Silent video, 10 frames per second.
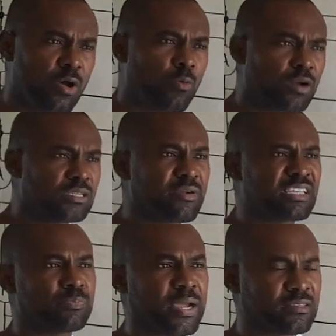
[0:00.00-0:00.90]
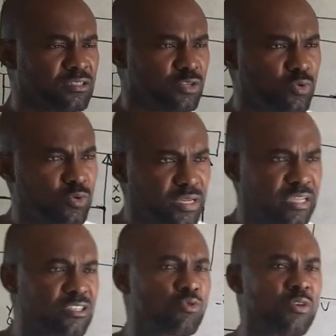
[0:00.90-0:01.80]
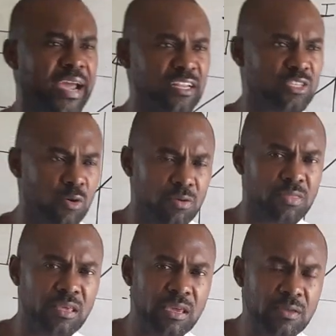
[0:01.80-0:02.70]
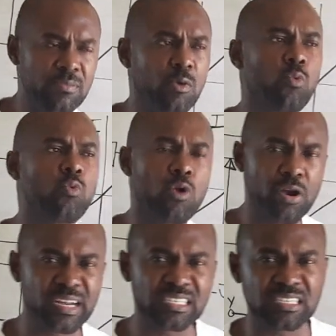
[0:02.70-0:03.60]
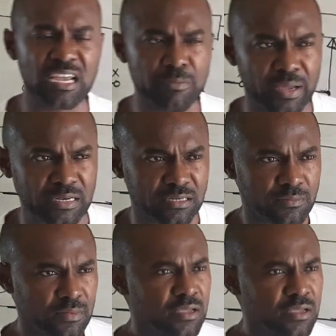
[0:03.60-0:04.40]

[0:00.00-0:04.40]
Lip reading: What you're expected to do is to write out the worded statement.